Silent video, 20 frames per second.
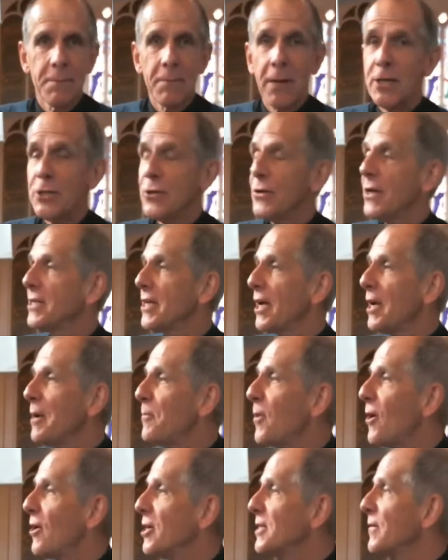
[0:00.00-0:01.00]
Mind you, there's
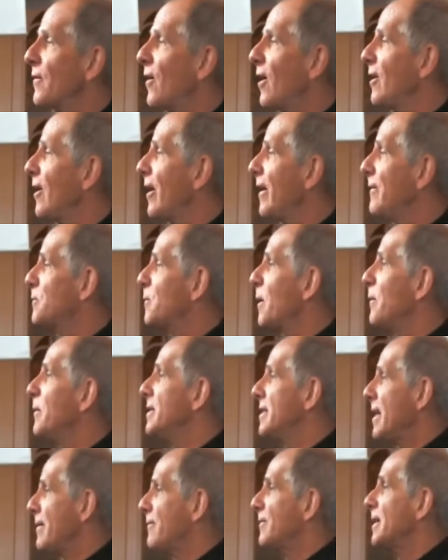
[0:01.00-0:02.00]
other parts of our lives where
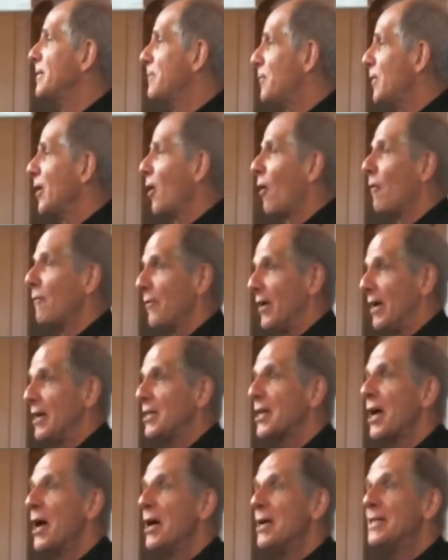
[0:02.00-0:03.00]
we're definitely, it's pretty
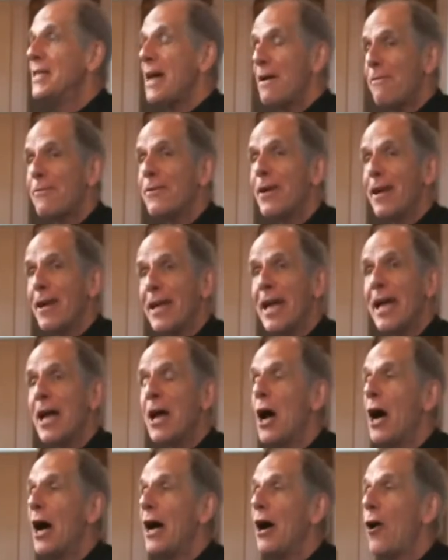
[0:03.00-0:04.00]
obvious,
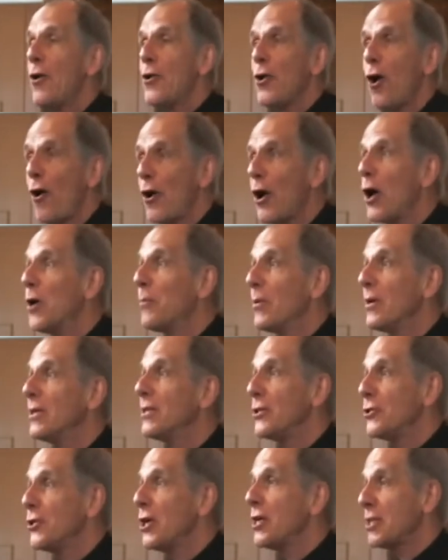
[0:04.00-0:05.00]
definitely are not
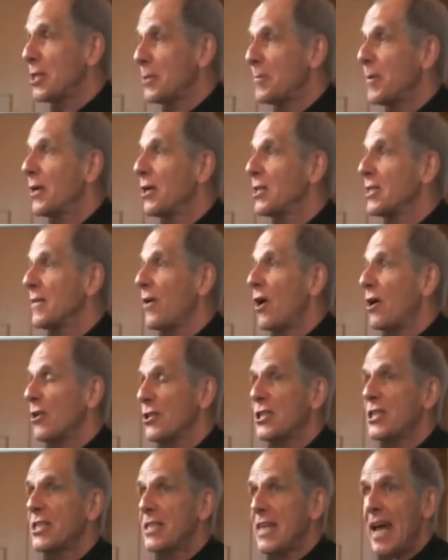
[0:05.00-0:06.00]
open to Jesus because of
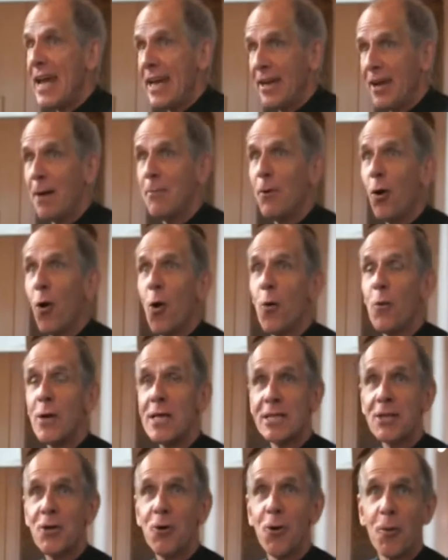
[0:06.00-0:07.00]
our sin. I'm
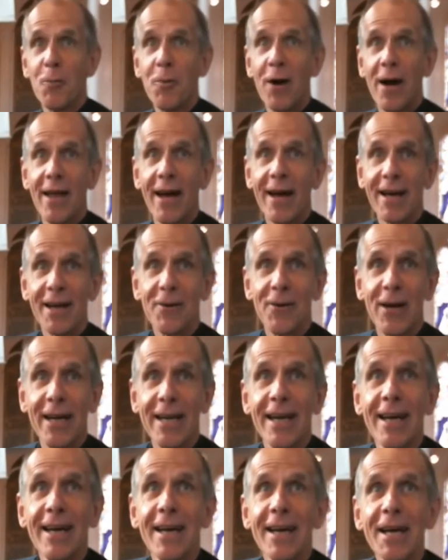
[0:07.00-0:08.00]
always caught by that
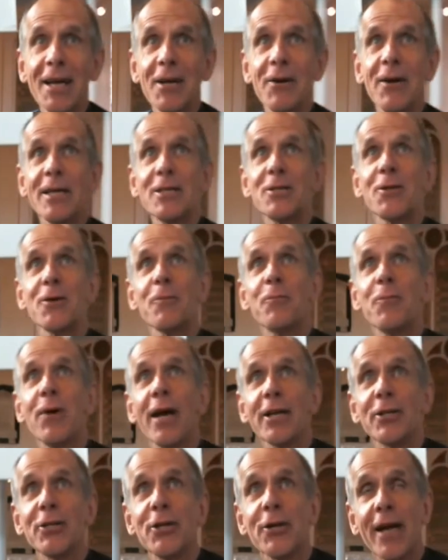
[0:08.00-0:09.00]
great sort of
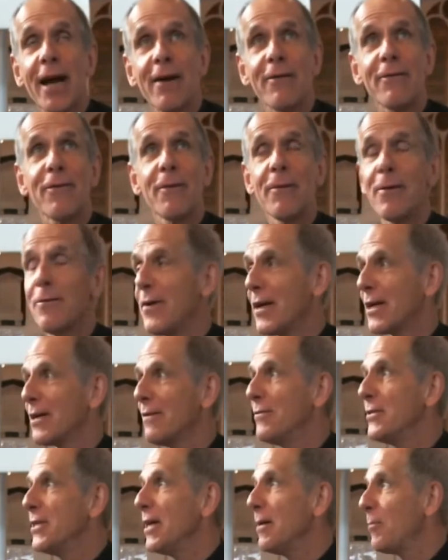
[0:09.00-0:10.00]
picture you get from the
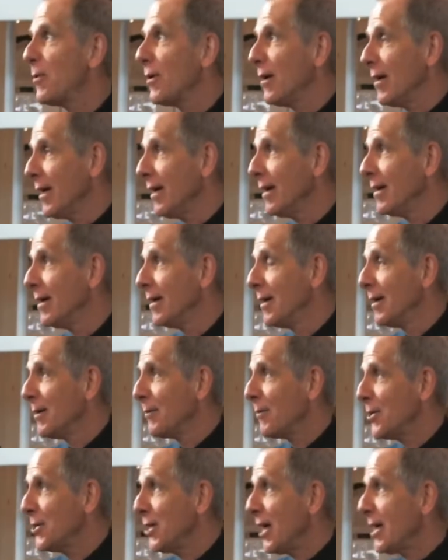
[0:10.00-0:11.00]
Vicar of Dibley,
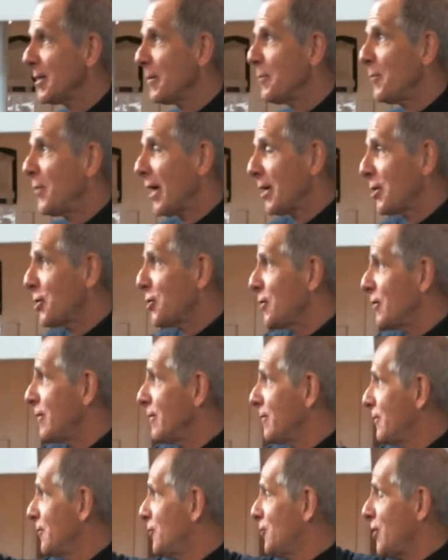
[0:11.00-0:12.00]
where she has a picture
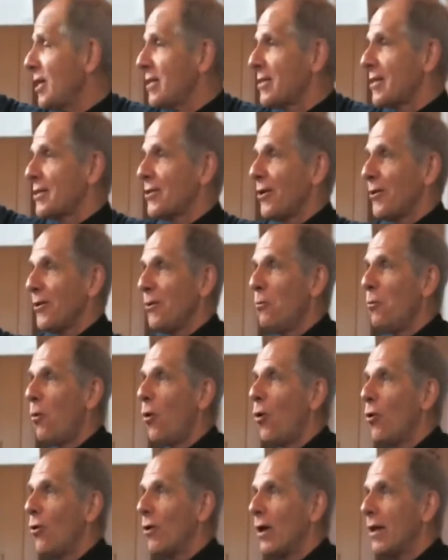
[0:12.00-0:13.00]
of Jesus on the
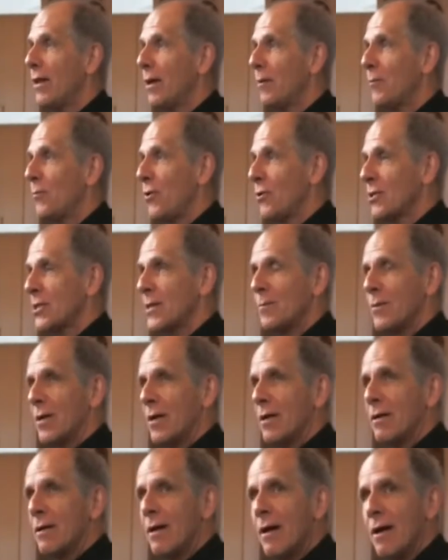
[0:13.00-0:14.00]
wall, I think
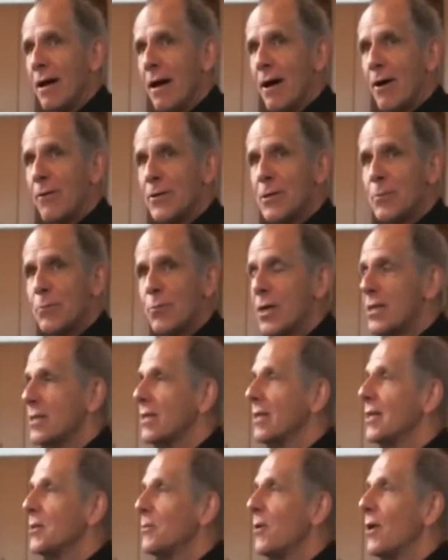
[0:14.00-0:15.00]
possibly in Elvis
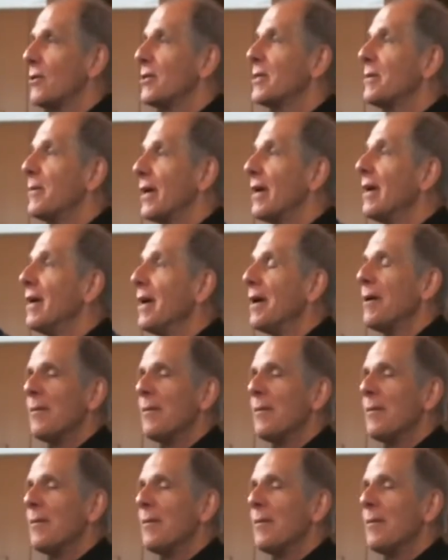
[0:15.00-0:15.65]
Presley as well or something.